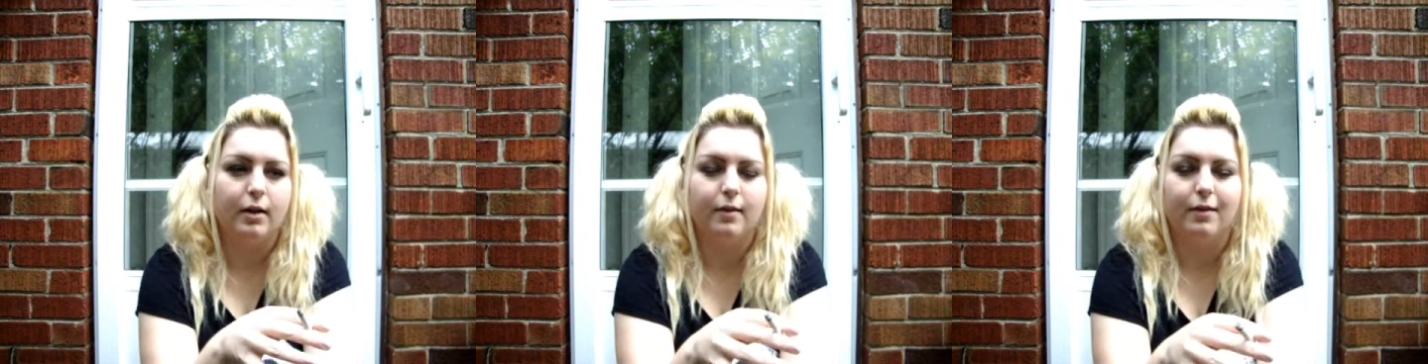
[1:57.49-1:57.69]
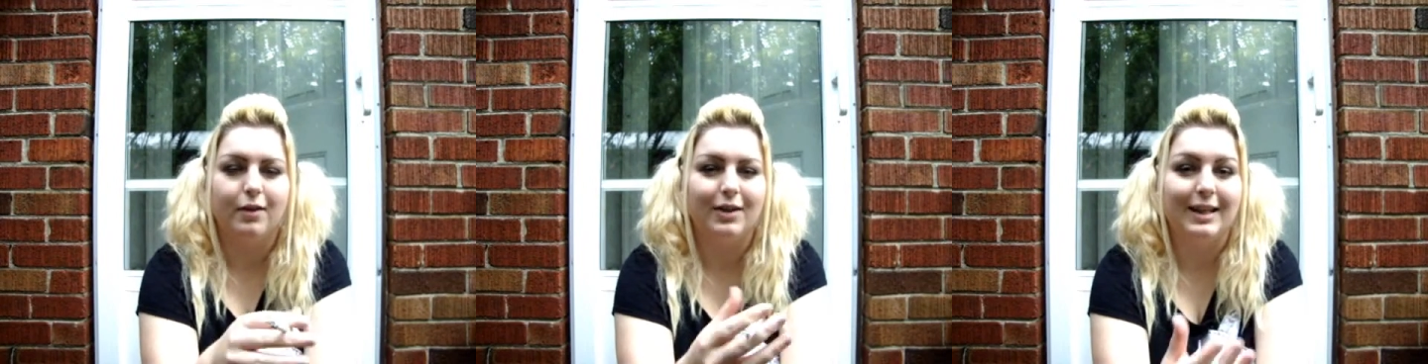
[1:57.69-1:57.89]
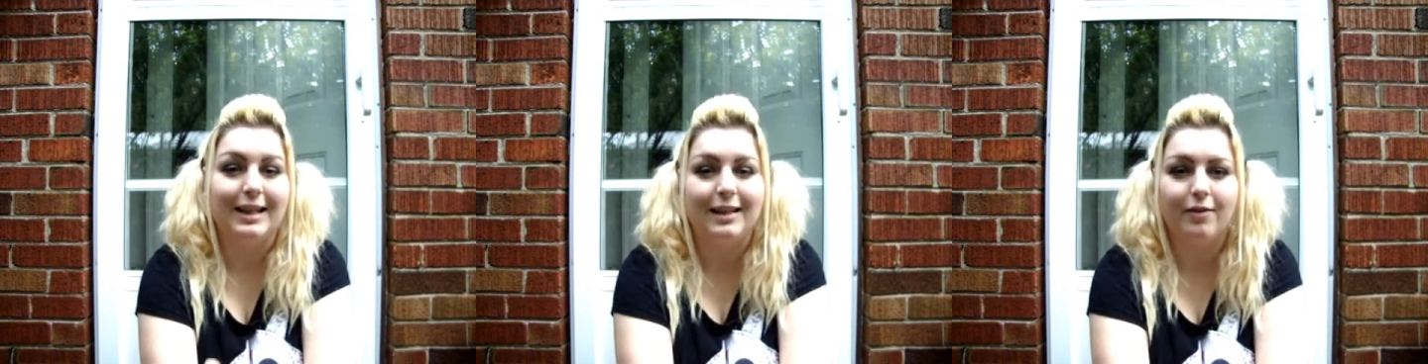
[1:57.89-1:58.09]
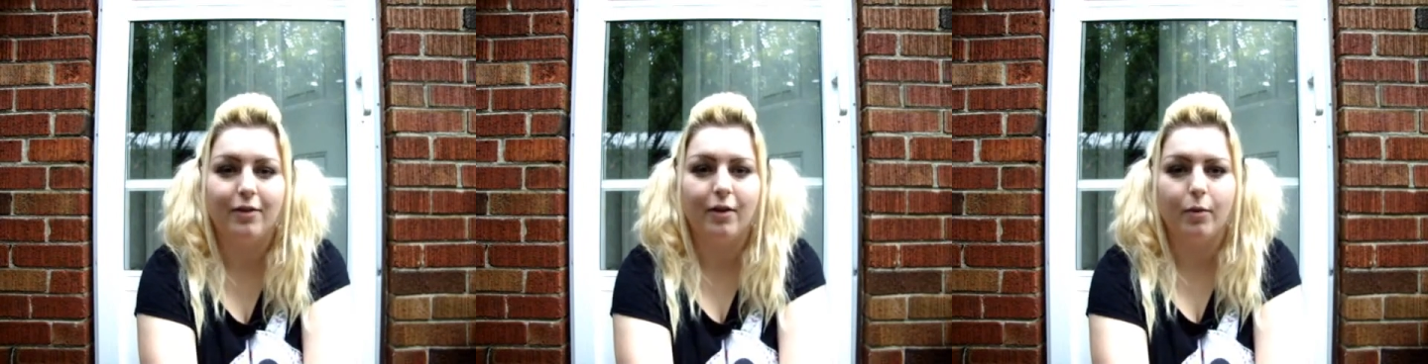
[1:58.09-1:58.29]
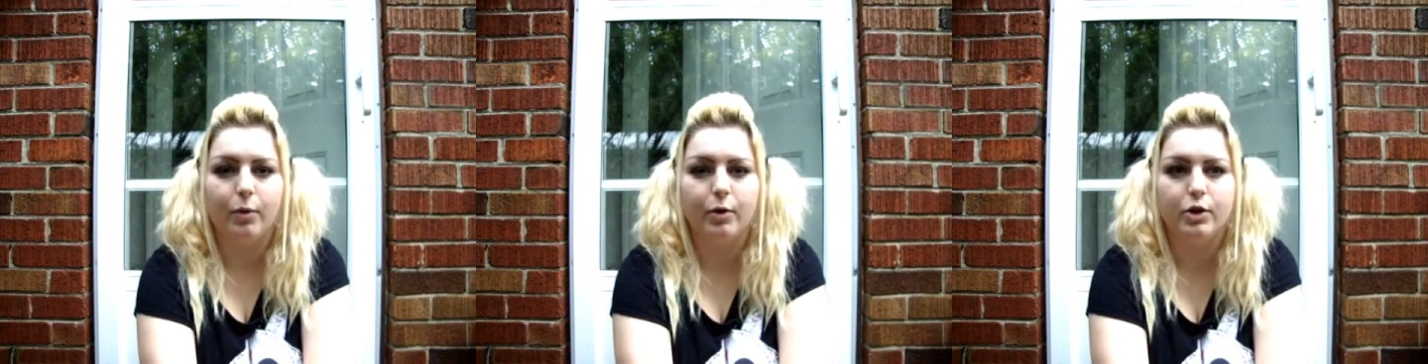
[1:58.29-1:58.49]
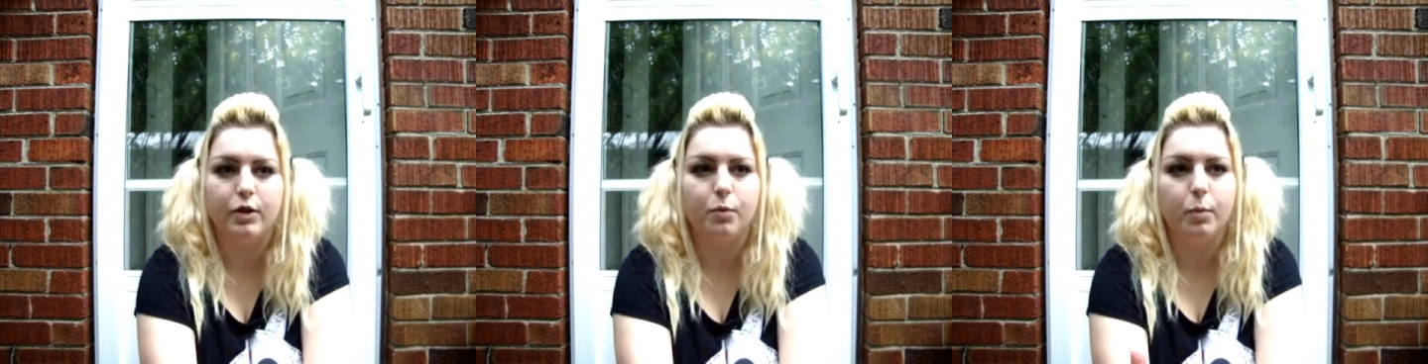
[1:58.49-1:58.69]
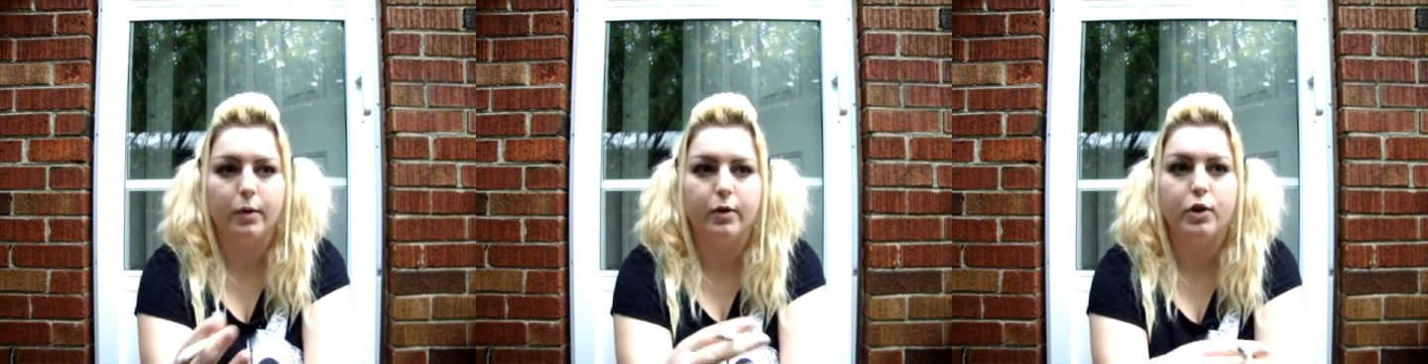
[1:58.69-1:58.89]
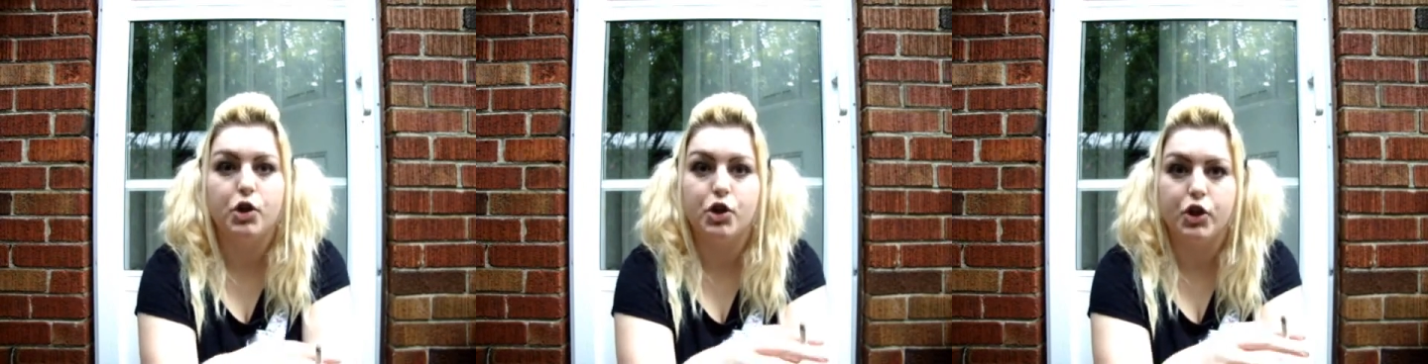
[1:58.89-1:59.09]
look even, which is where
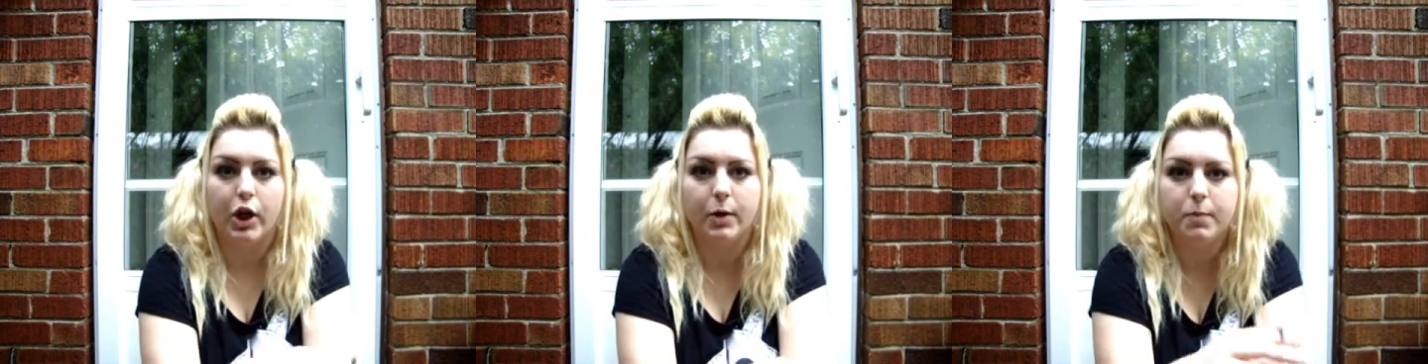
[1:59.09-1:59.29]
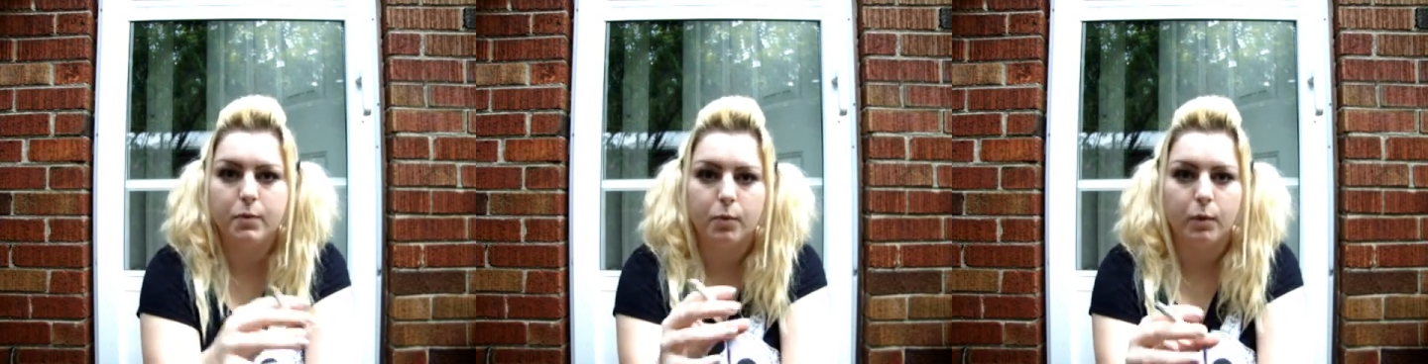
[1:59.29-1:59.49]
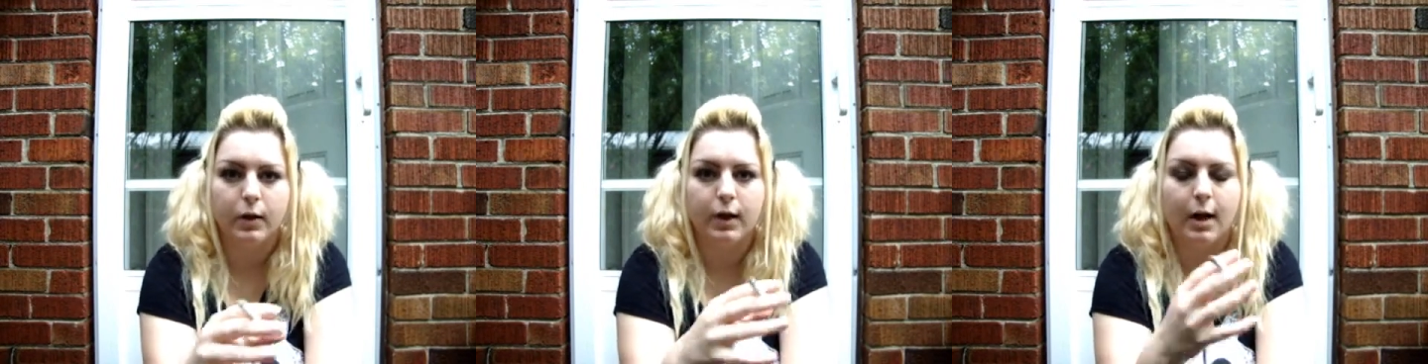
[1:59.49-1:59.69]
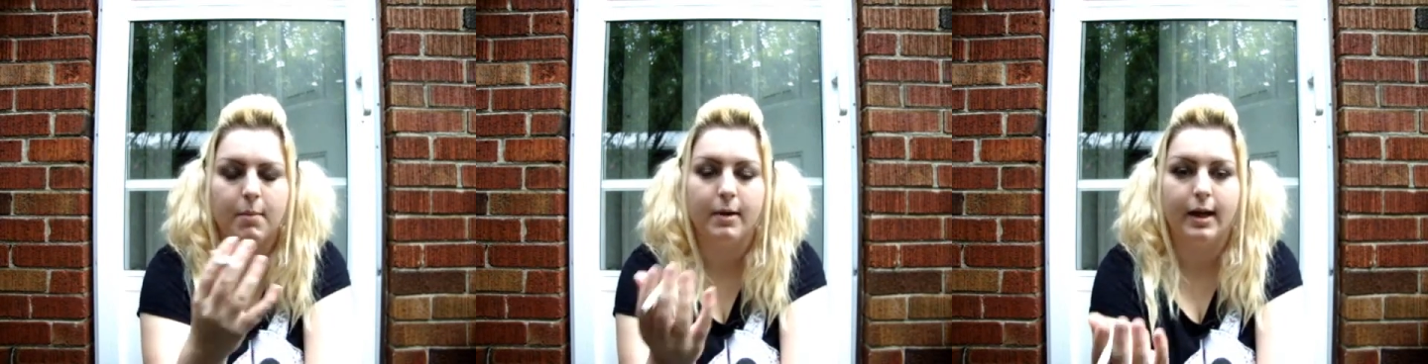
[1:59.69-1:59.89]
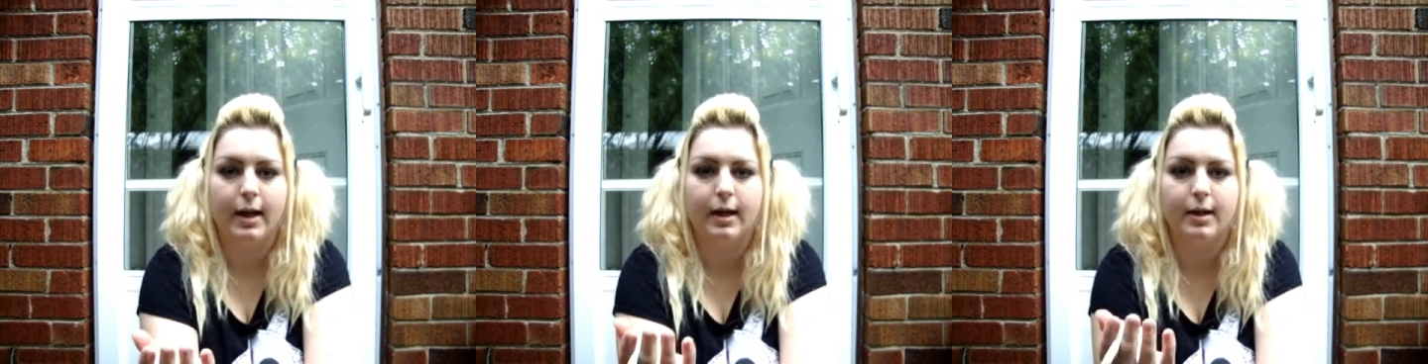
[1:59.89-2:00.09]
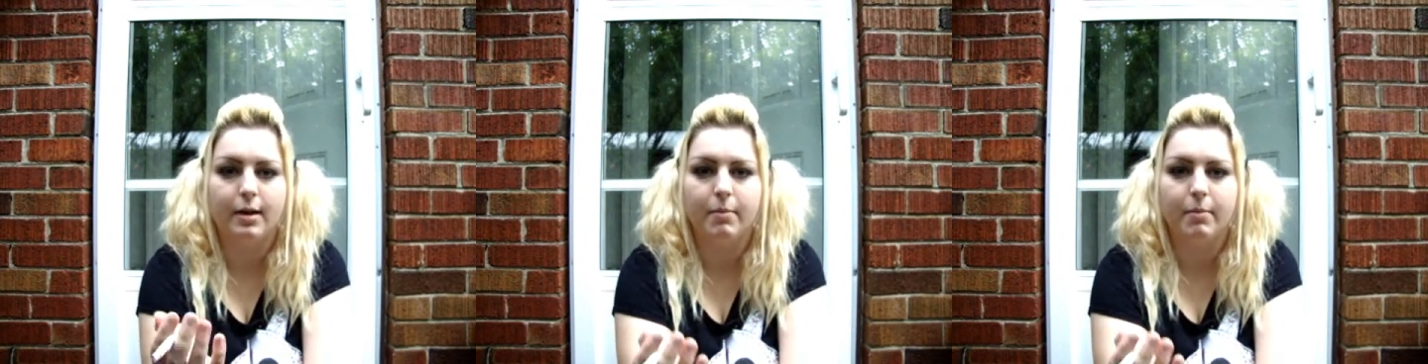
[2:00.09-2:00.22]
the shapes would come in handy,